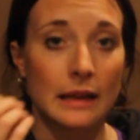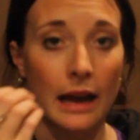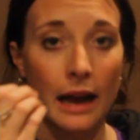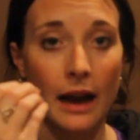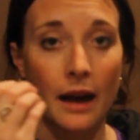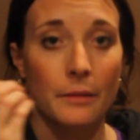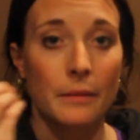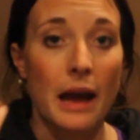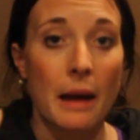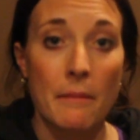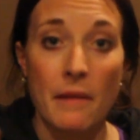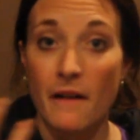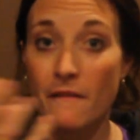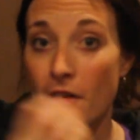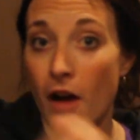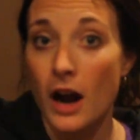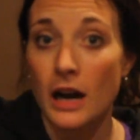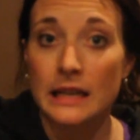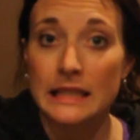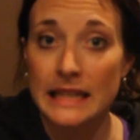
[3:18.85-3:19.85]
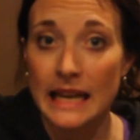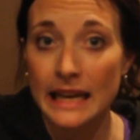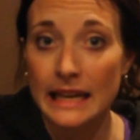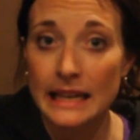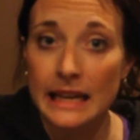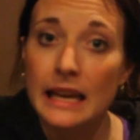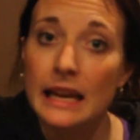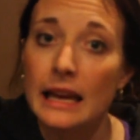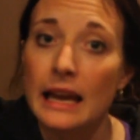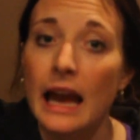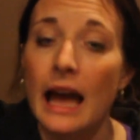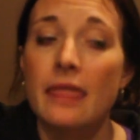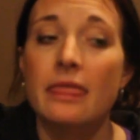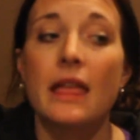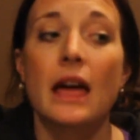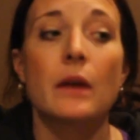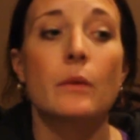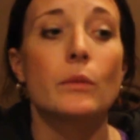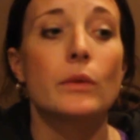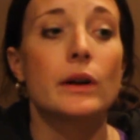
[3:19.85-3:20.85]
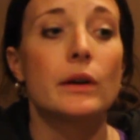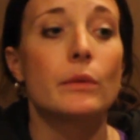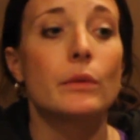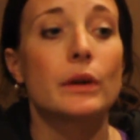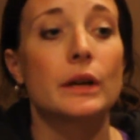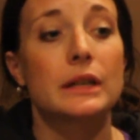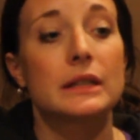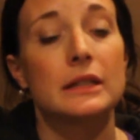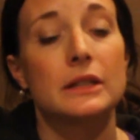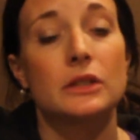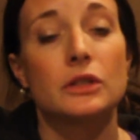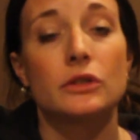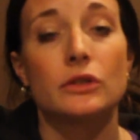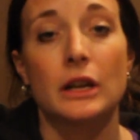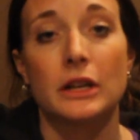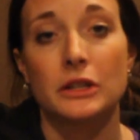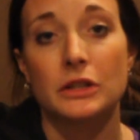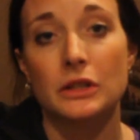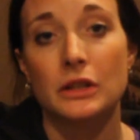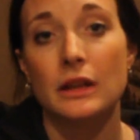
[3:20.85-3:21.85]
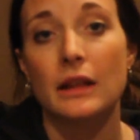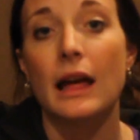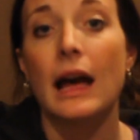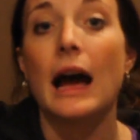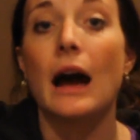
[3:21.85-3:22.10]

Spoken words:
MFR technique, and then we'll work to stretch